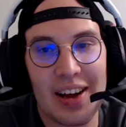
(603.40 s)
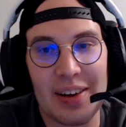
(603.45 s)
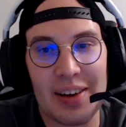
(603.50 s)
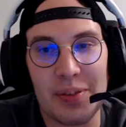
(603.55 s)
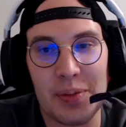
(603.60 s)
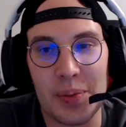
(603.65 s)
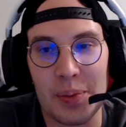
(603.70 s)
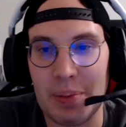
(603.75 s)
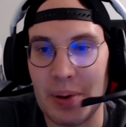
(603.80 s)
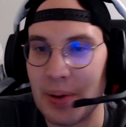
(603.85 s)

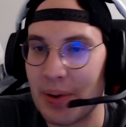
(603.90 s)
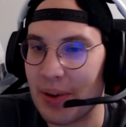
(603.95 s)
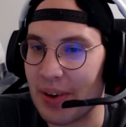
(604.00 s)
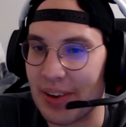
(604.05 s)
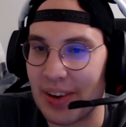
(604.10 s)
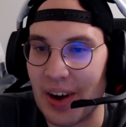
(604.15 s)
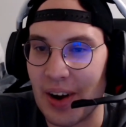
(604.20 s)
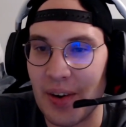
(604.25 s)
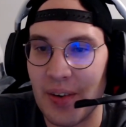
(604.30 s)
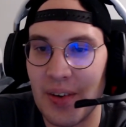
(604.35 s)
But
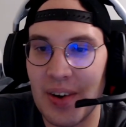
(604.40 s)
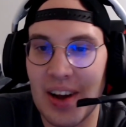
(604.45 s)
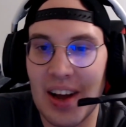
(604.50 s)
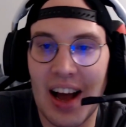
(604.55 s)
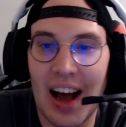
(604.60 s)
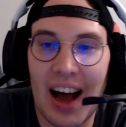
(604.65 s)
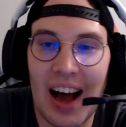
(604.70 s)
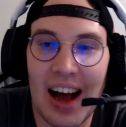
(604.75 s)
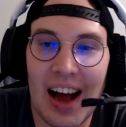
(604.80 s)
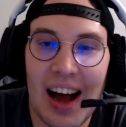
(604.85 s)

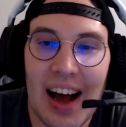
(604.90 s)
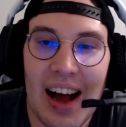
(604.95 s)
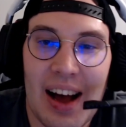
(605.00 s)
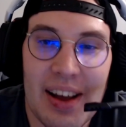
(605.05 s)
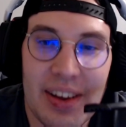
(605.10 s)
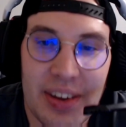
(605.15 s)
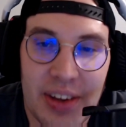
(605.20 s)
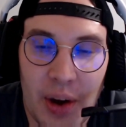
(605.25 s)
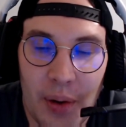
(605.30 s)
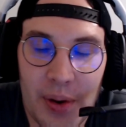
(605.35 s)

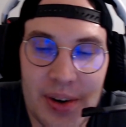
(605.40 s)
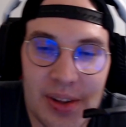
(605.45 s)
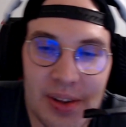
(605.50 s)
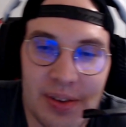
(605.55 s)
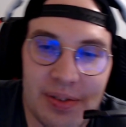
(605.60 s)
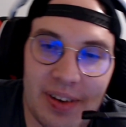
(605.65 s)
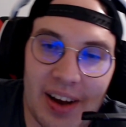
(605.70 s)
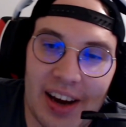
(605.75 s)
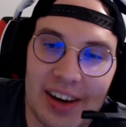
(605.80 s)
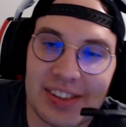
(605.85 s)
going to the
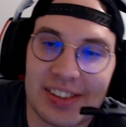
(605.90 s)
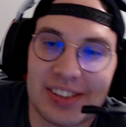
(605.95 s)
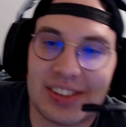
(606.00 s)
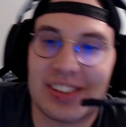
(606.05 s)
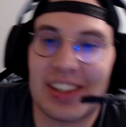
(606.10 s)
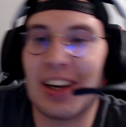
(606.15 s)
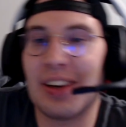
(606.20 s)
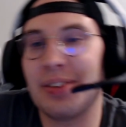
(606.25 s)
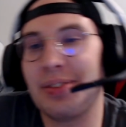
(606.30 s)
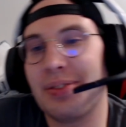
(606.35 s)
finals
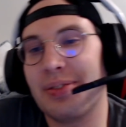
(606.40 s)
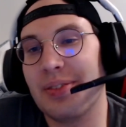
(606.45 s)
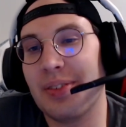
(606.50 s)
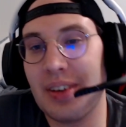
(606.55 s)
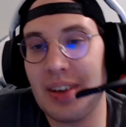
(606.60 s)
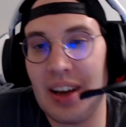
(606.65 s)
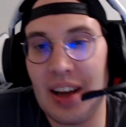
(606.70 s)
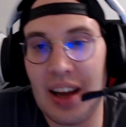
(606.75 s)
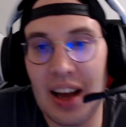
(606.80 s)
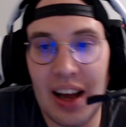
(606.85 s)
itself,
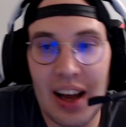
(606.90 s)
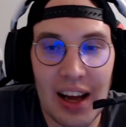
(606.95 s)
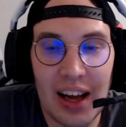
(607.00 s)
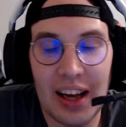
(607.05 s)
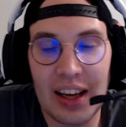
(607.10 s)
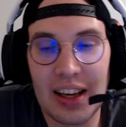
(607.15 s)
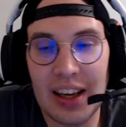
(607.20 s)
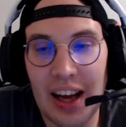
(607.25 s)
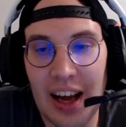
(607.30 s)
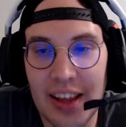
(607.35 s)

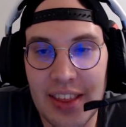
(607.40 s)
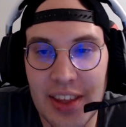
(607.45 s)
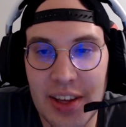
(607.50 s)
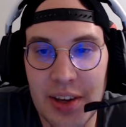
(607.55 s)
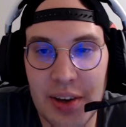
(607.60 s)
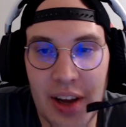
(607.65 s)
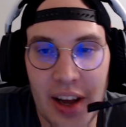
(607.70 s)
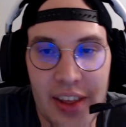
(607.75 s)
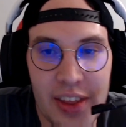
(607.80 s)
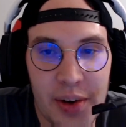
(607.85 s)
I
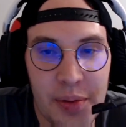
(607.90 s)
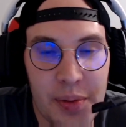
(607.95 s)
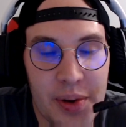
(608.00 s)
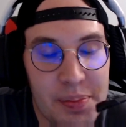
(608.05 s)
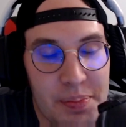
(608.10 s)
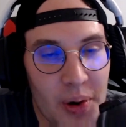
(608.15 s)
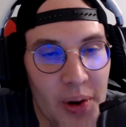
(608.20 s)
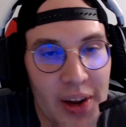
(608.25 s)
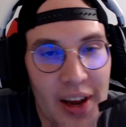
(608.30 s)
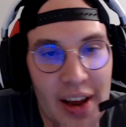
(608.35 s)
think we
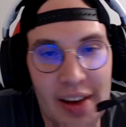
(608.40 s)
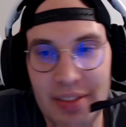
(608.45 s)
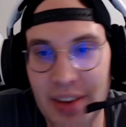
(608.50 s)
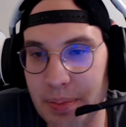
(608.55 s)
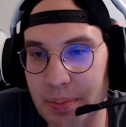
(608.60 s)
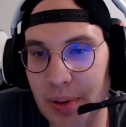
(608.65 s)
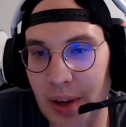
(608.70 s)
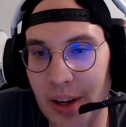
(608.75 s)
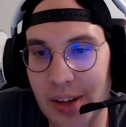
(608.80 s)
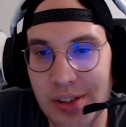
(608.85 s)
probably have
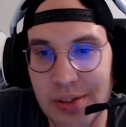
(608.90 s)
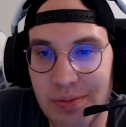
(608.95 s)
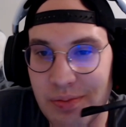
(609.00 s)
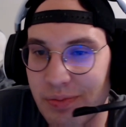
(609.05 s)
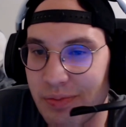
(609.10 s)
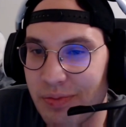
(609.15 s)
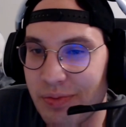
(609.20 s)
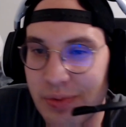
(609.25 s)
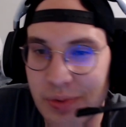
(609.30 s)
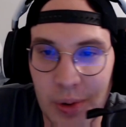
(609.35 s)
like plus
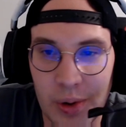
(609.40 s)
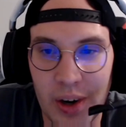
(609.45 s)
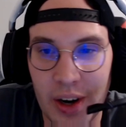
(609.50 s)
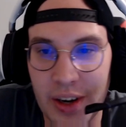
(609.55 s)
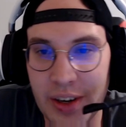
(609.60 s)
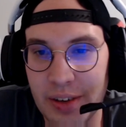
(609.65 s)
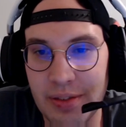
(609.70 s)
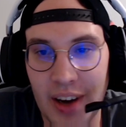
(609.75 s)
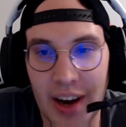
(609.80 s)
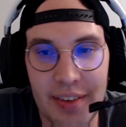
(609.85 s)

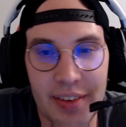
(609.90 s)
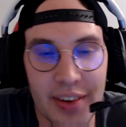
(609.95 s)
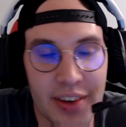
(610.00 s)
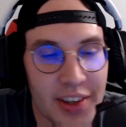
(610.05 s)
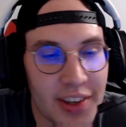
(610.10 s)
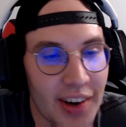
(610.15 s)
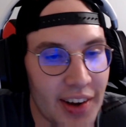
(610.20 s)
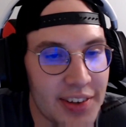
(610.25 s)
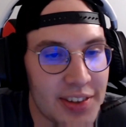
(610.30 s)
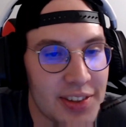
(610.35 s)
400,
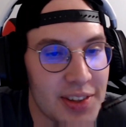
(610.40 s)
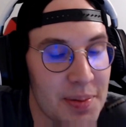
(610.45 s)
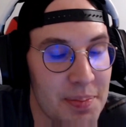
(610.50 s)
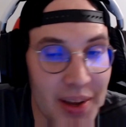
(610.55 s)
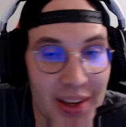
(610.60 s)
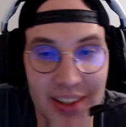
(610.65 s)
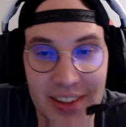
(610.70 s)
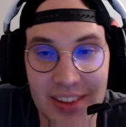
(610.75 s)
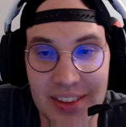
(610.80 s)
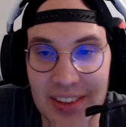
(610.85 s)
500 odds to
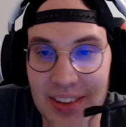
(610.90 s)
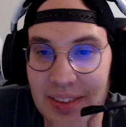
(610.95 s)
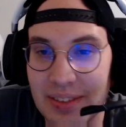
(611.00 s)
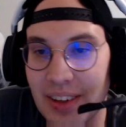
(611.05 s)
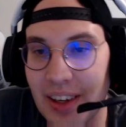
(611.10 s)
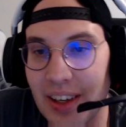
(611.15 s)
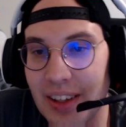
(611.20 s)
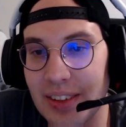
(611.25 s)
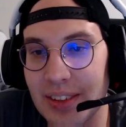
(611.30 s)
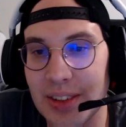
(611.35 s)
make it to the
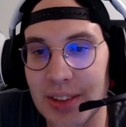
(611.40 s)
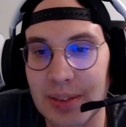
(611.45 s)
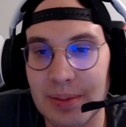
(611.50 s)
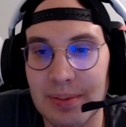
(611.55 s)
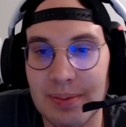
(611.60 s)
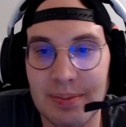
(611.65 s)
finals.